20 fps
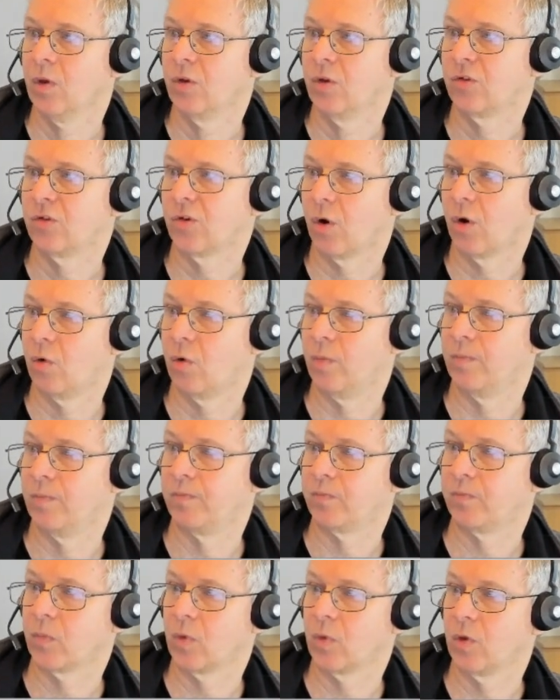So
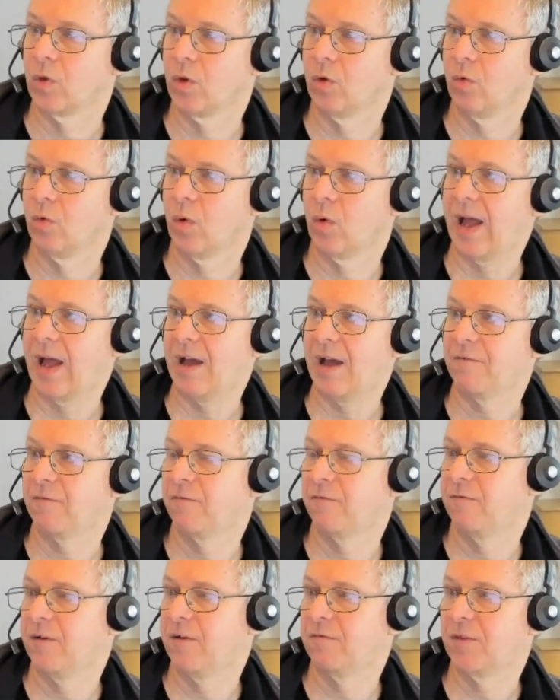you will have
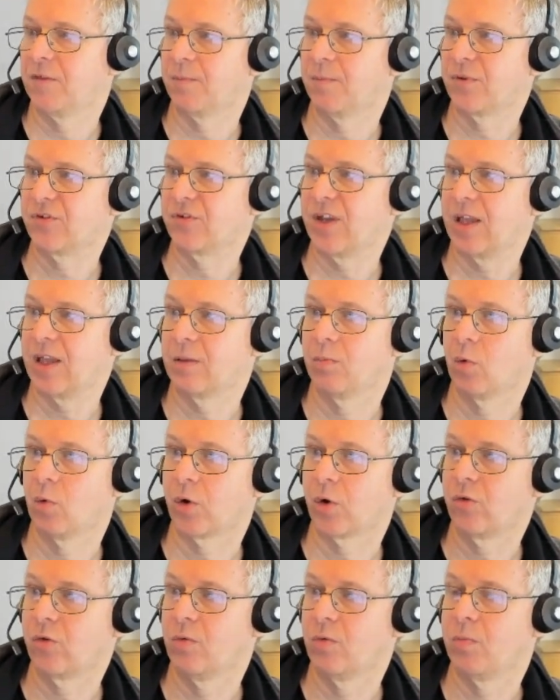50% more
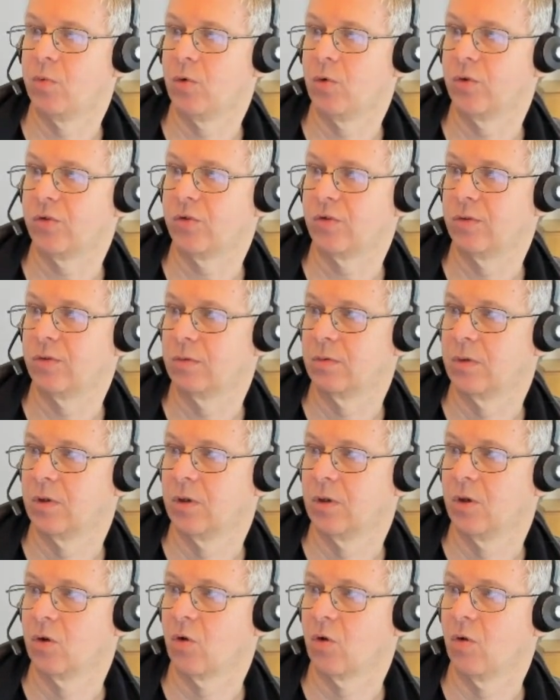throughput
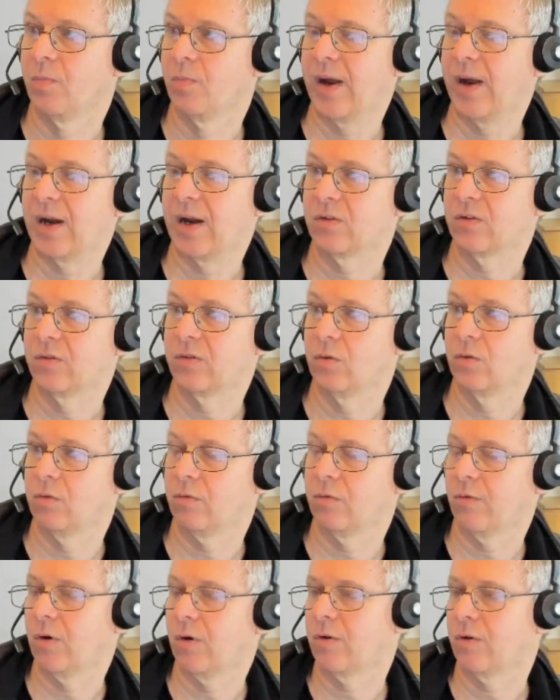compared to,
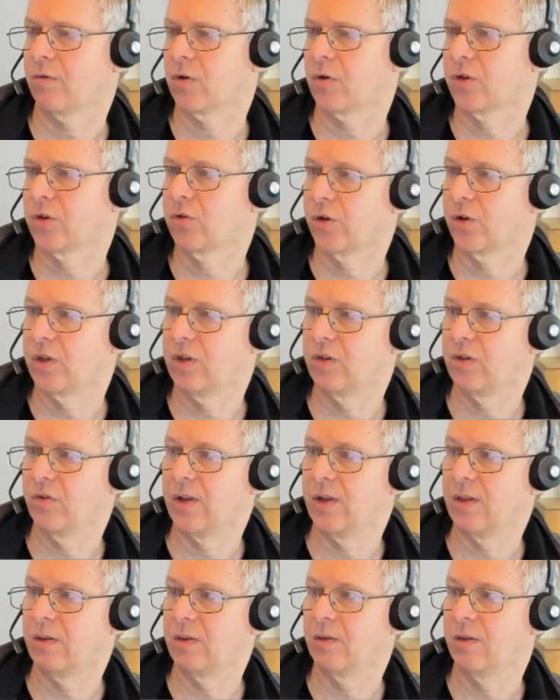or
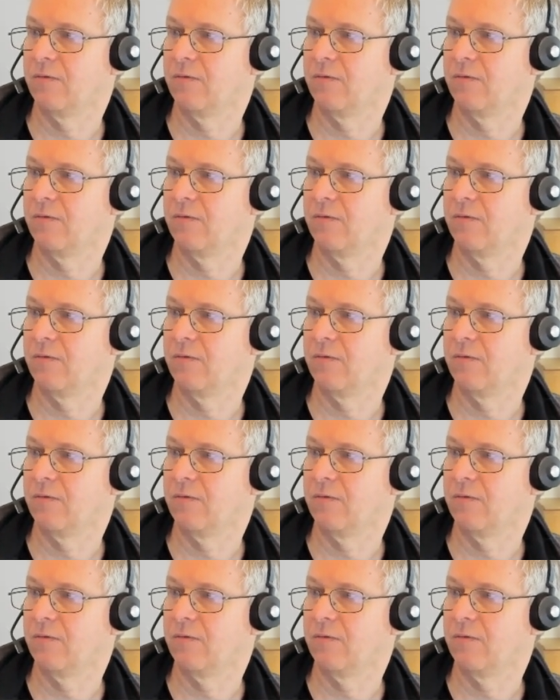33,